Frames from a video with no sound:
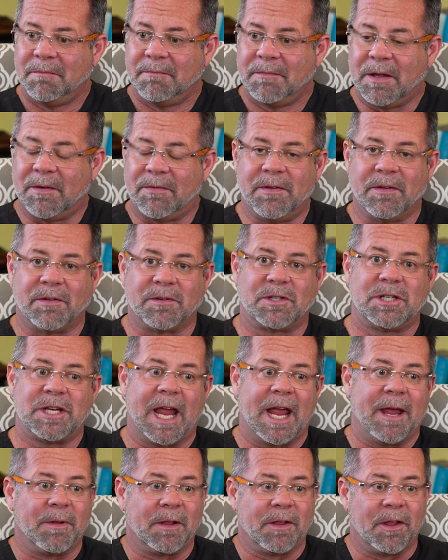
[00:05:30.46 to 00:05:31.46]
you feel
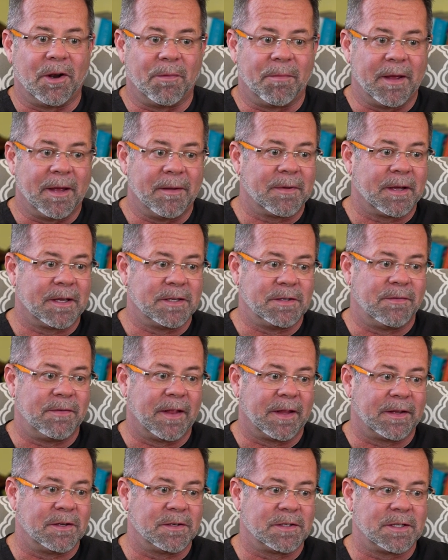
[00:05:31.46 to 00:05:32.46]
shame a little bit because you
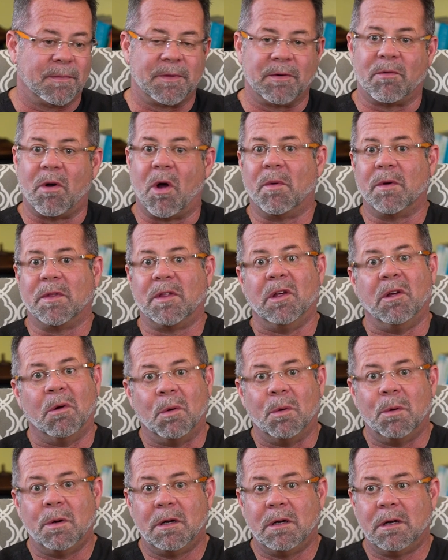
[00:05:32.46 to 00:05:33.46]
feel like there's something wrong with
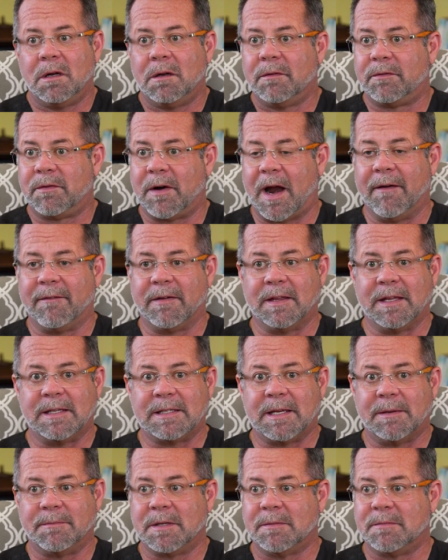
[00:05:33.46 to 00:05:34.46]
you for having these
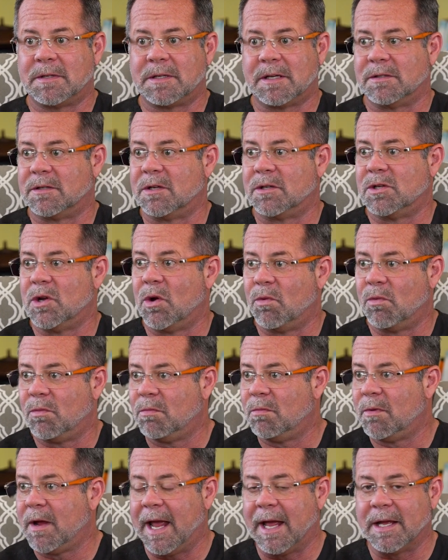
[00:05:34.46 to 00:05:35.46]
symptoms because there's no
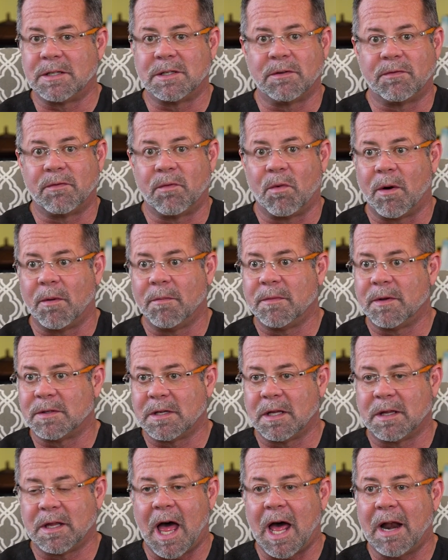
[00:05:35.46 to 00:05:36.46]
answer for them. There's
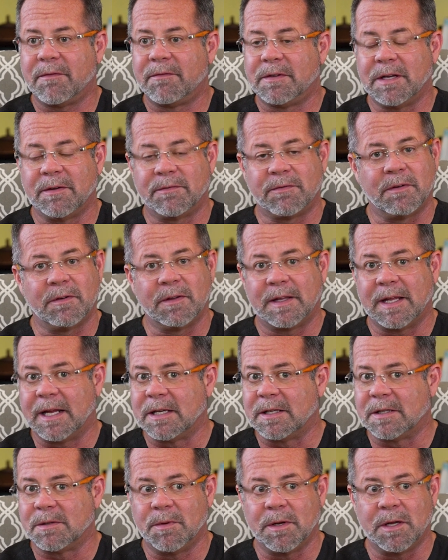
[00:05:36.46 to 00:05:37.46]
a lot of different
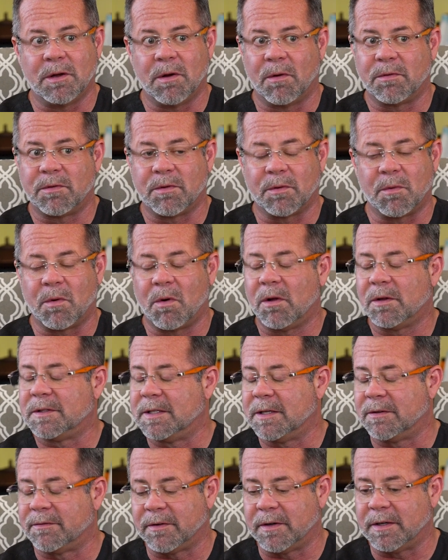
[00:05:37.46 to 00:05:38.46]
things we go through. We're all
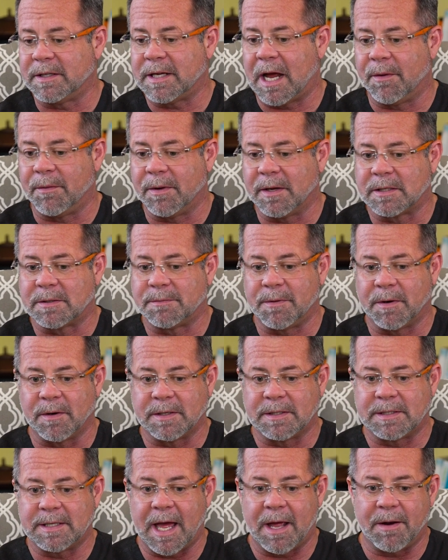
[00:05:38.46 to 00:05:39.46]
different how we
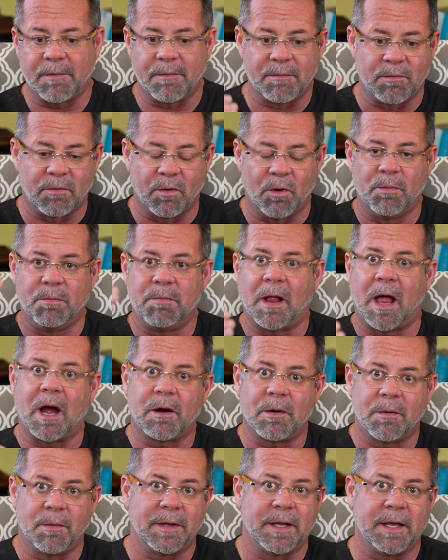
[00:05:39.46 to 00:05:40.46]
experience that
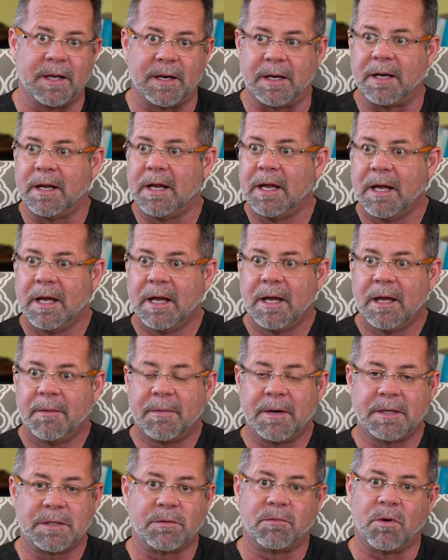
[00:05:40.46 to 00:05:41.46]
roadblock when we hit it,
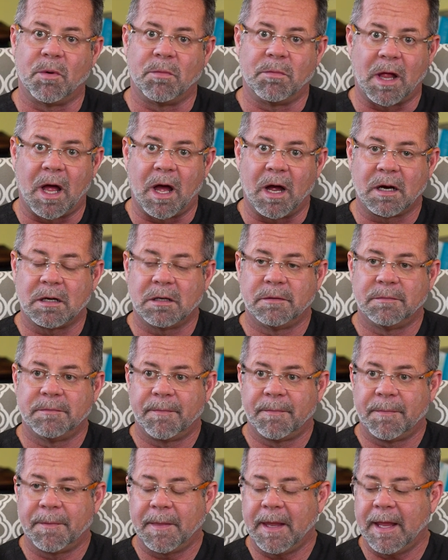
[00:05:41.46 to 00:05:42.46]
but it's a roadblock.
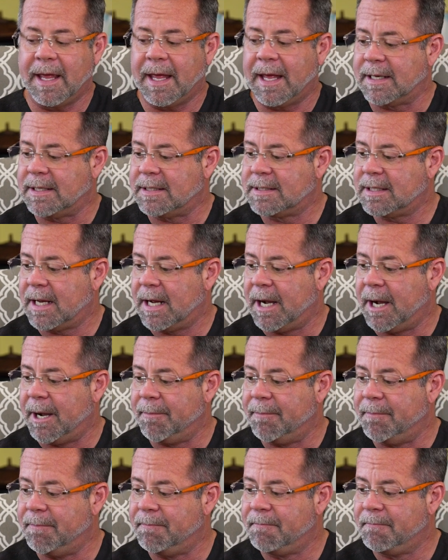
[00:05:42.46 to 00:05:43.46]
And
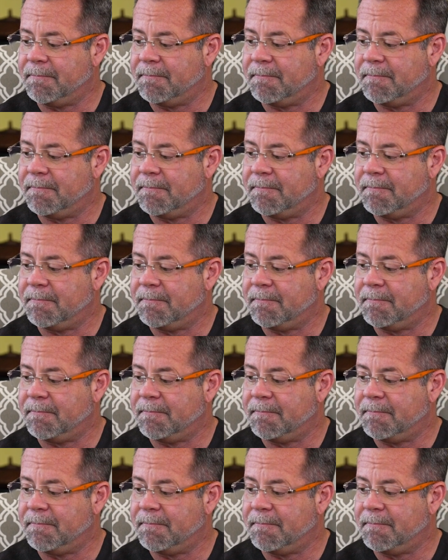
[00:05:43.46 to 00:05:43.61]
um,